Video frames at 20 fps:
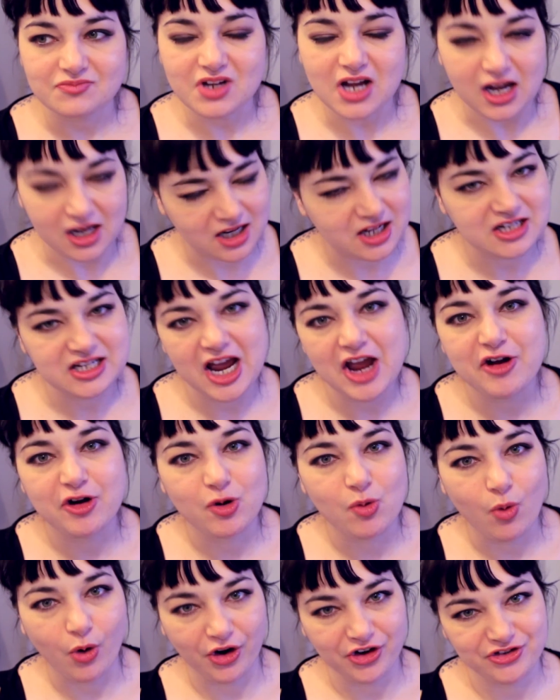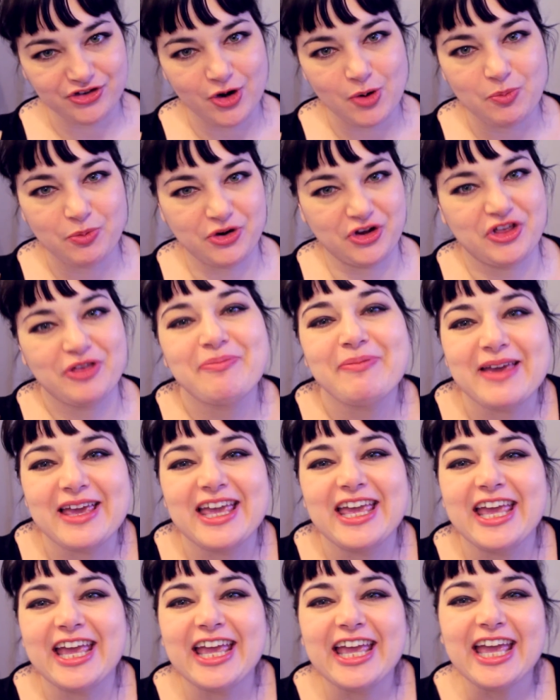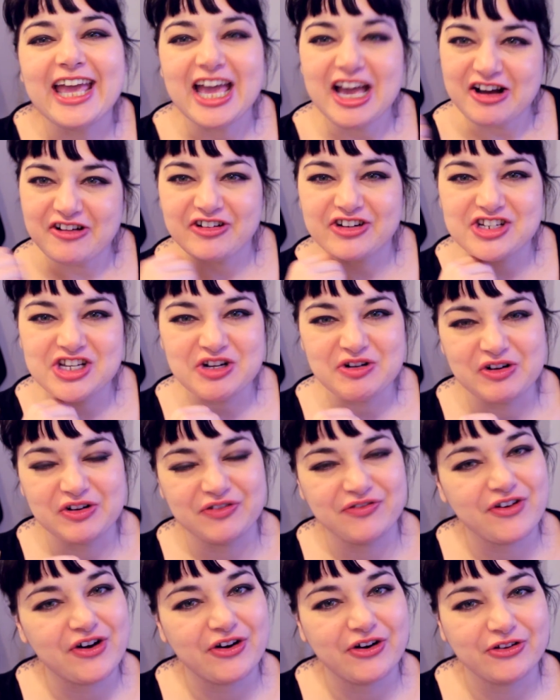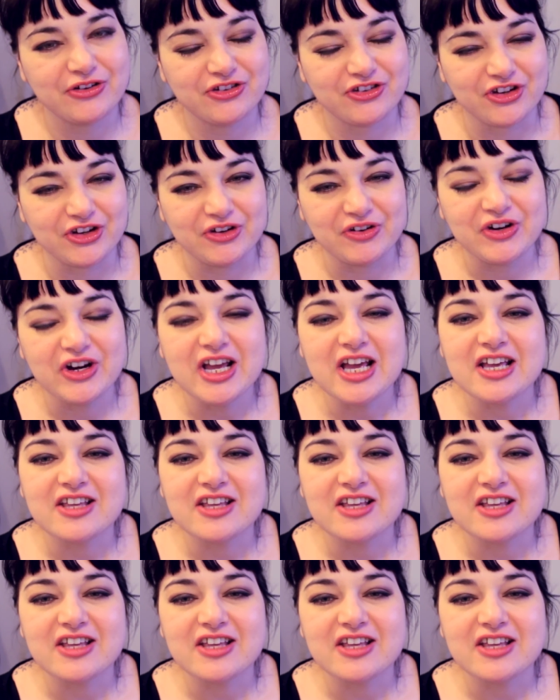an entire wardrobe with me to a photo shoot.